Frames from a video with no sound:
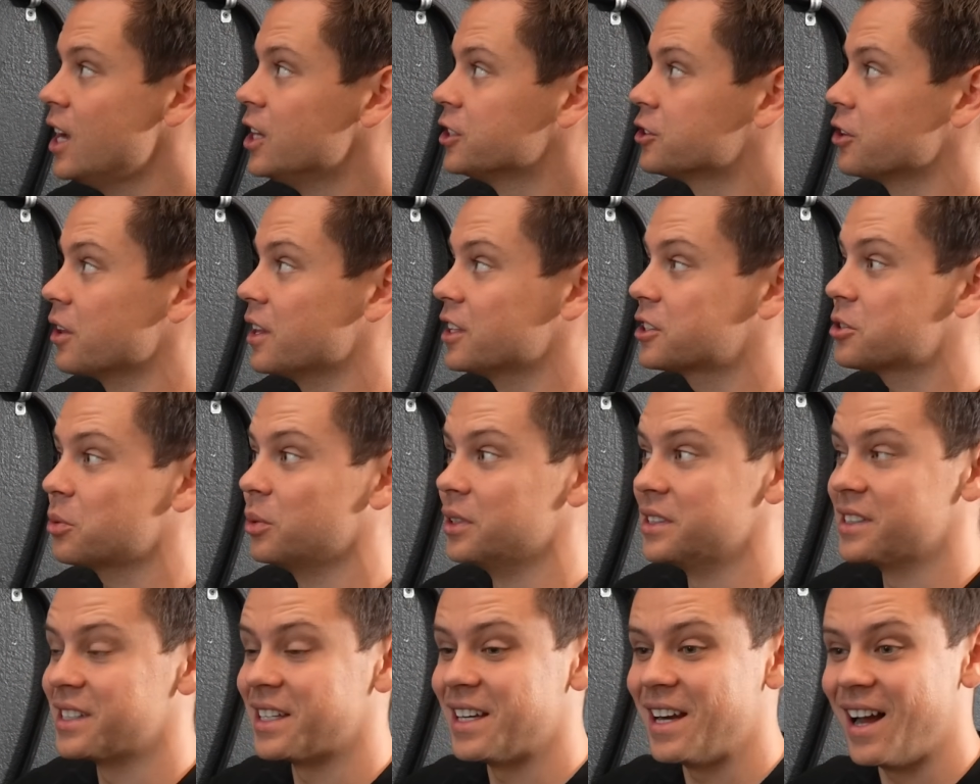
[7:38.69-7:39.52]
So this
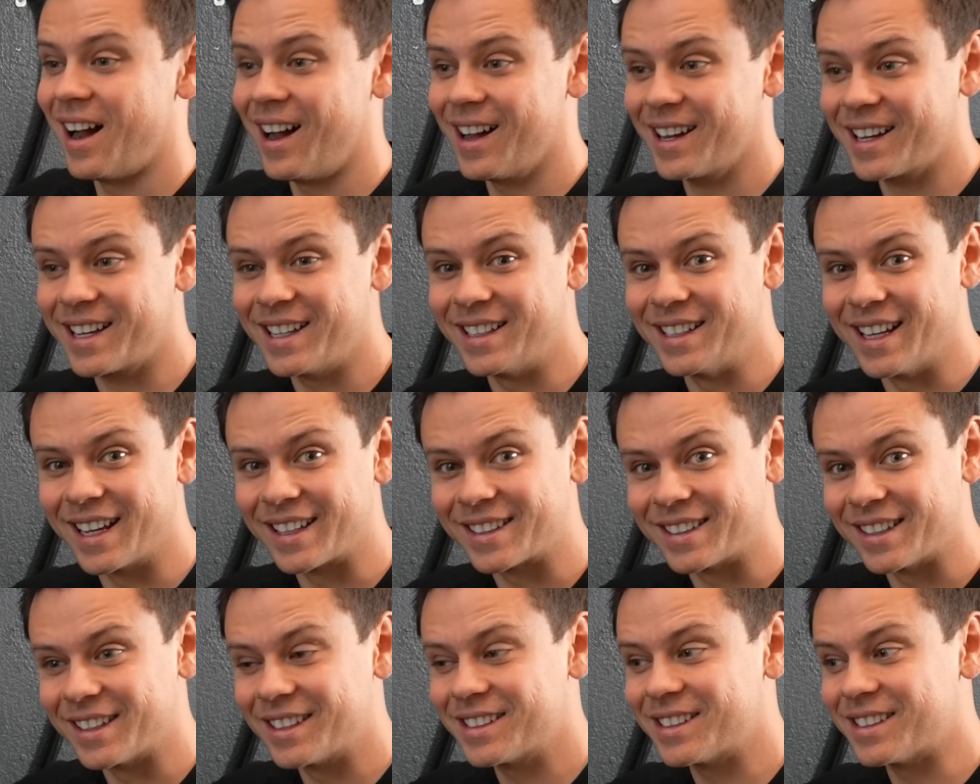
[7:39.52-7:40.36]
one's not
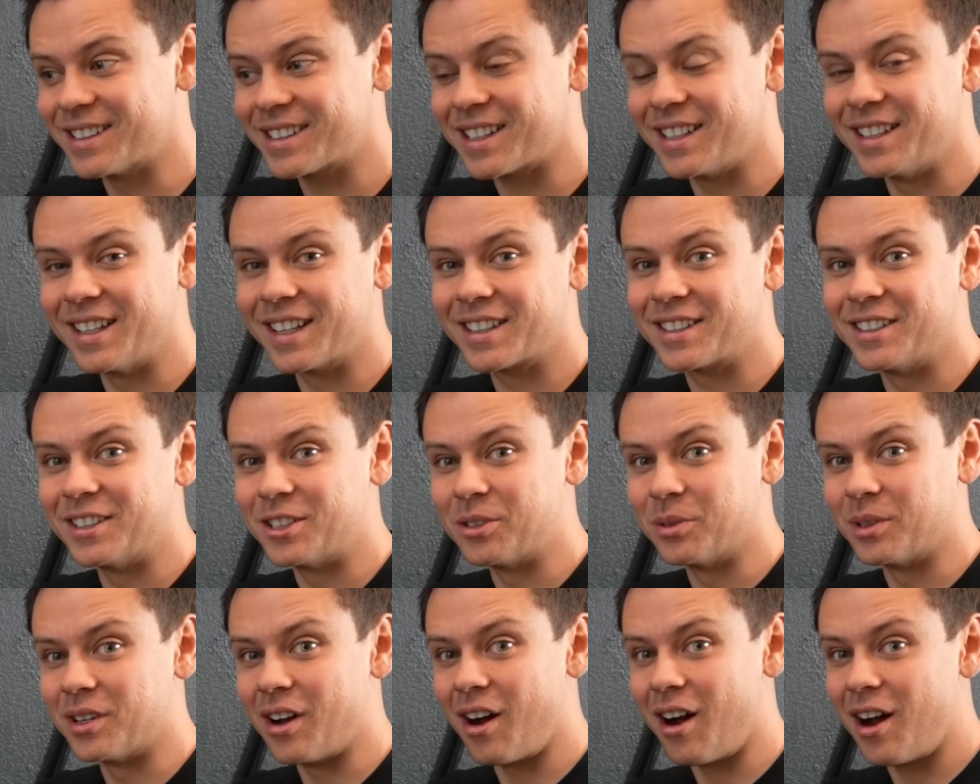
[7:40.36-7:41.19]
connected. This is connected
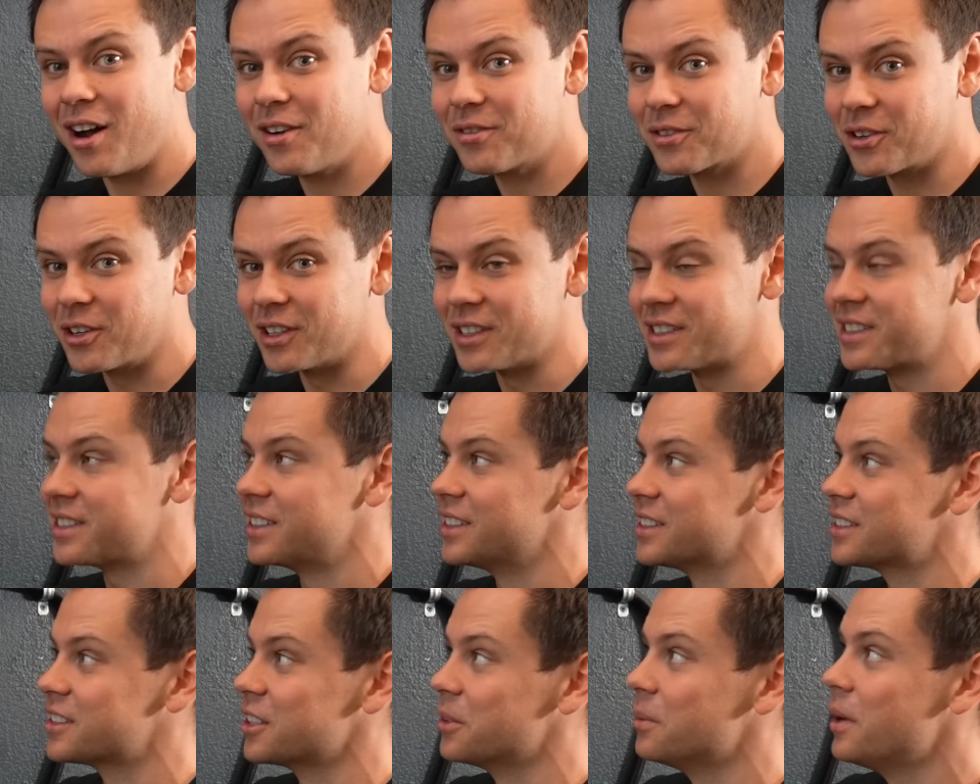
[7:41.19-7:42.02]
to an off-grid
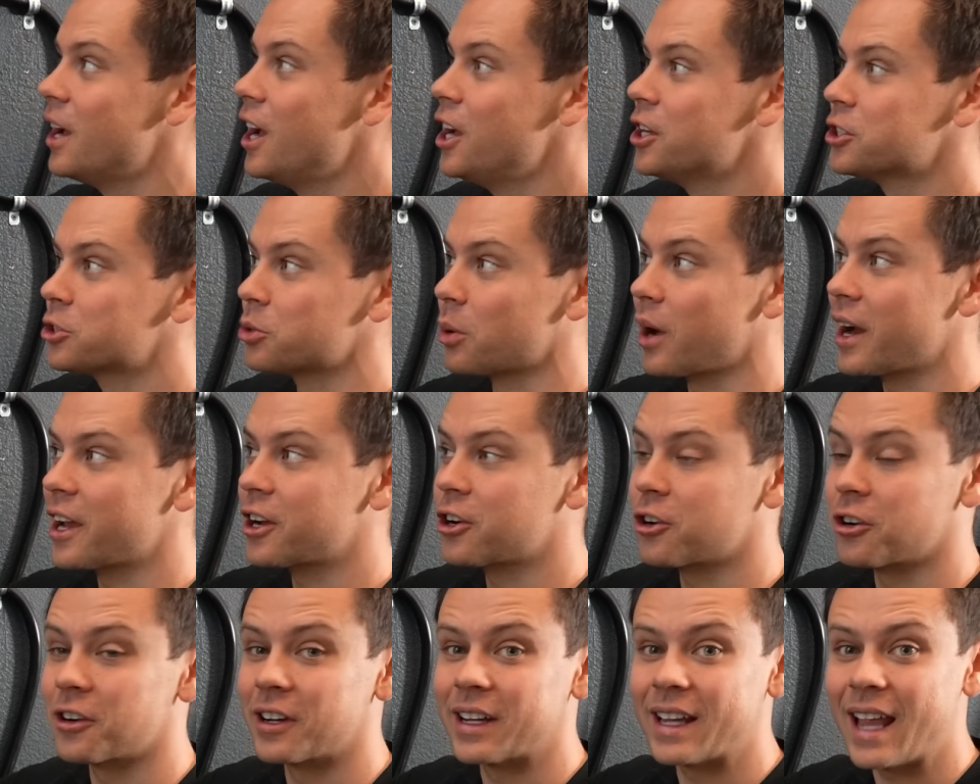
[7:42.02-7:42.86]
system. So I
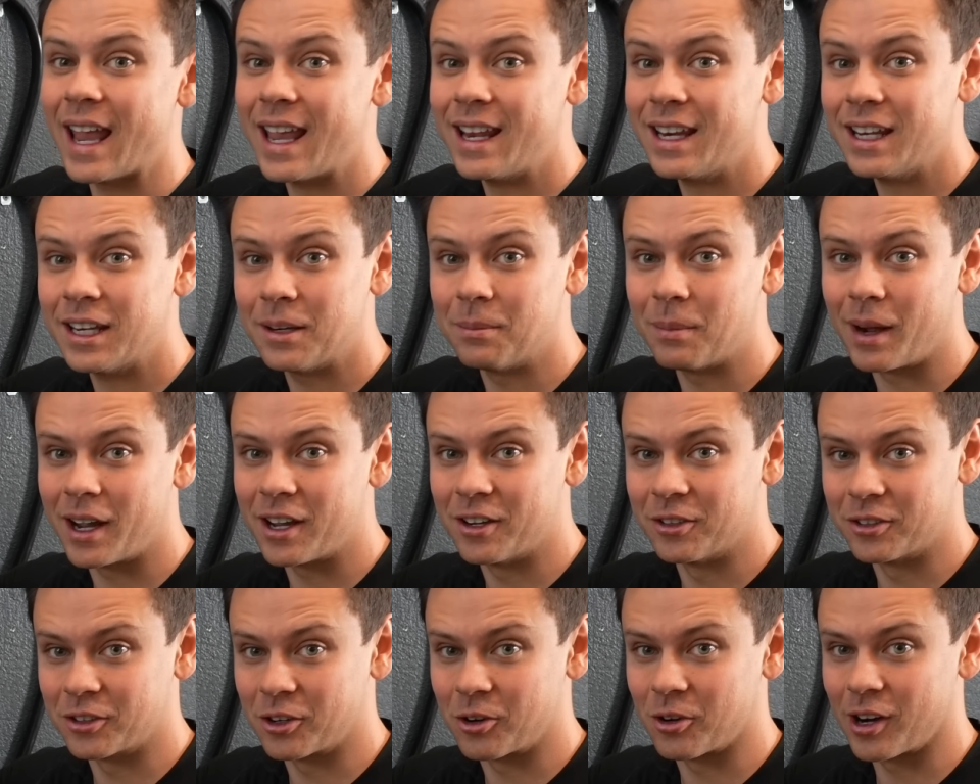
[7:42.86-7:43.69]
created my
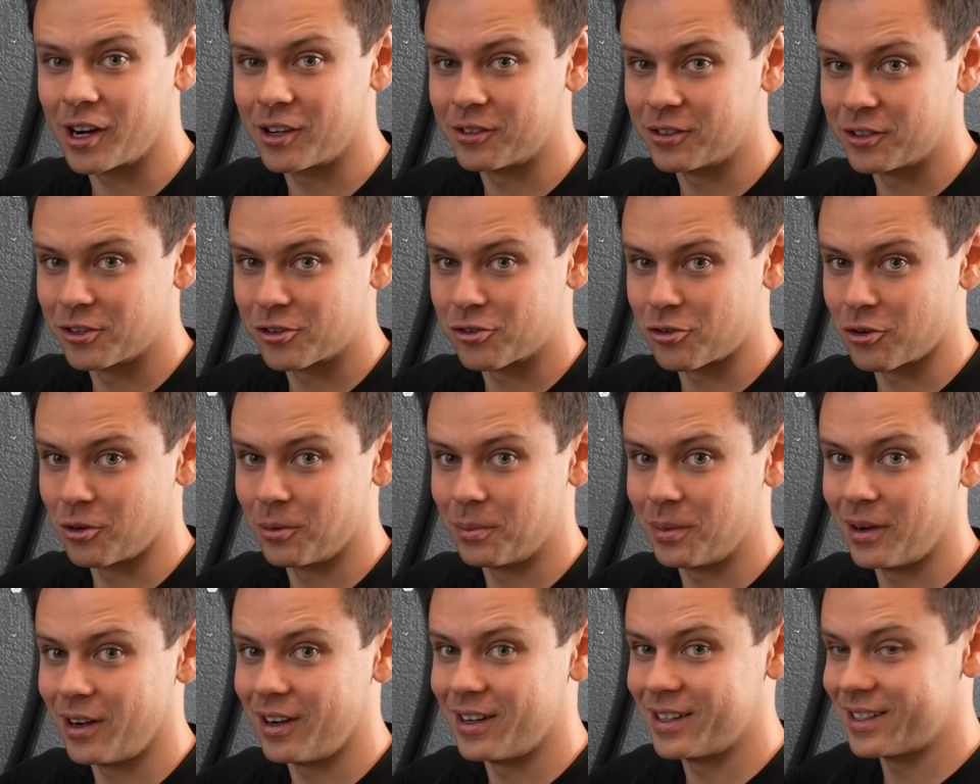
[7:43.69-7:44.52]
own ground neutral
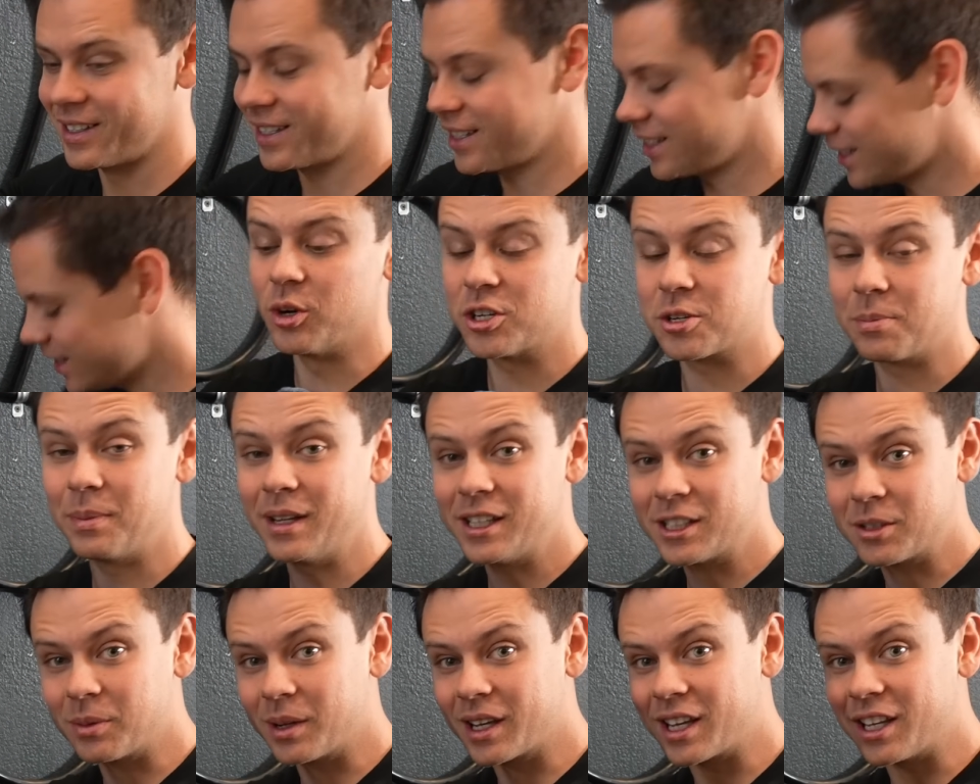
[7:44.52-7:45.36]
bond, which
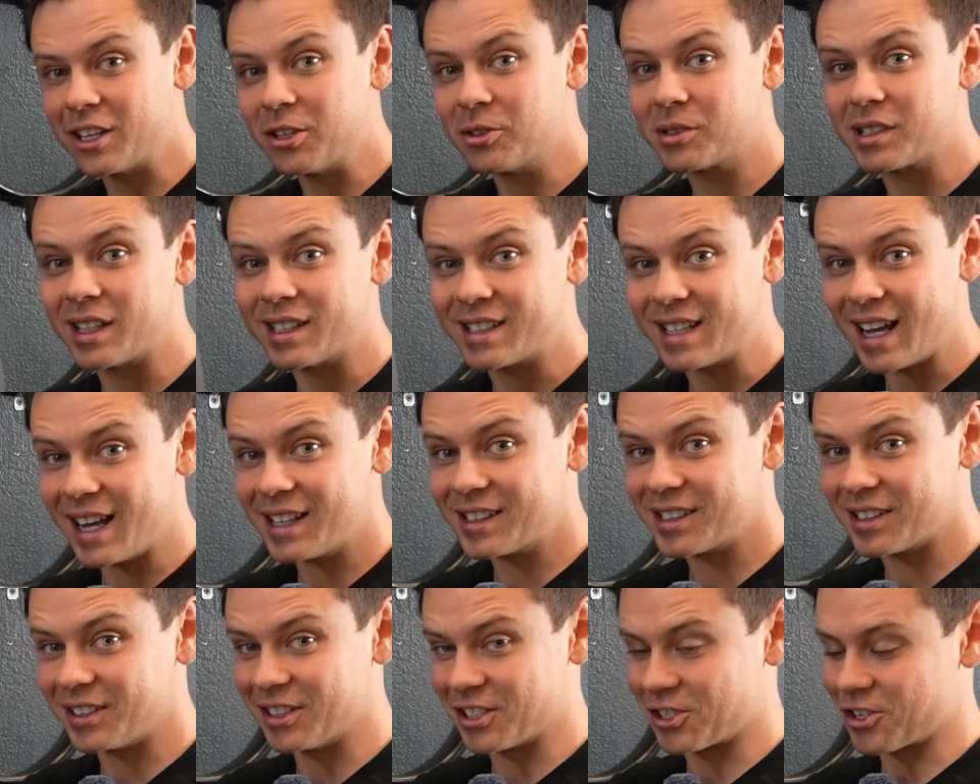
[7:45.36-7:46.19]
means we can use a
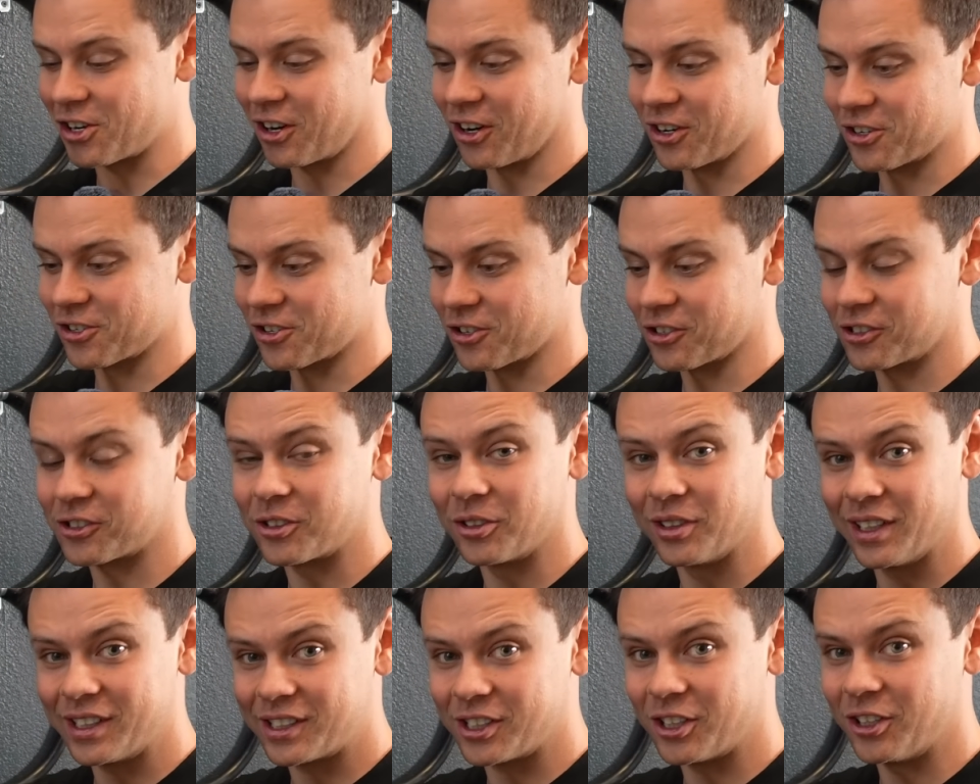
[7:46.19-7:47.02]
Tesla charger.
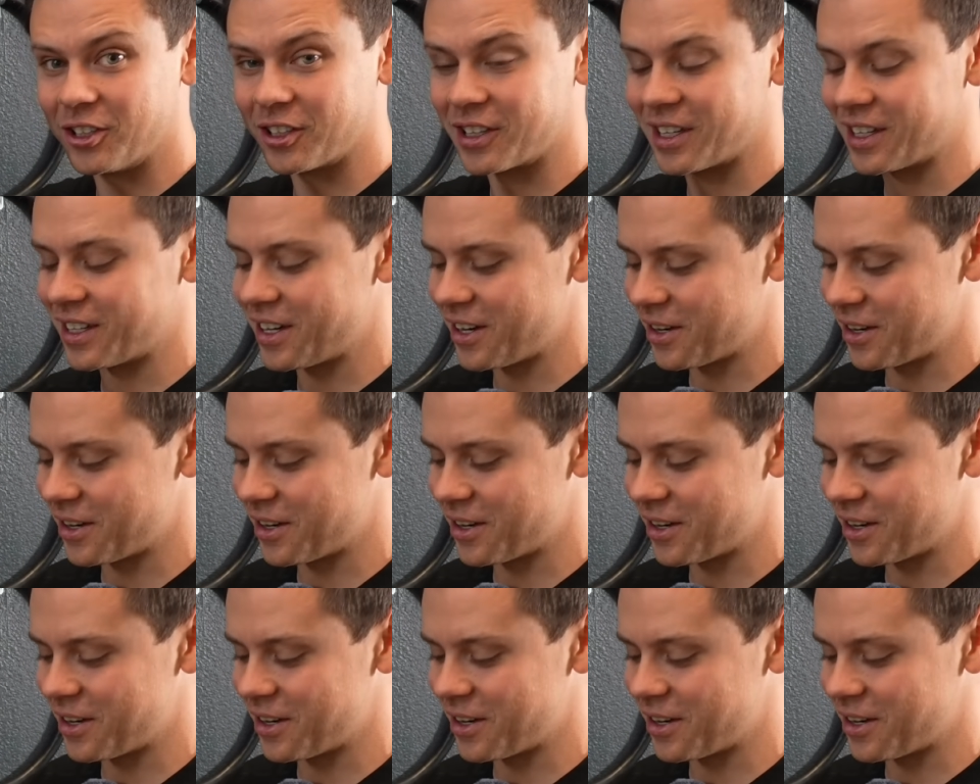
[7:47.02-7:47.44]
So let's hook it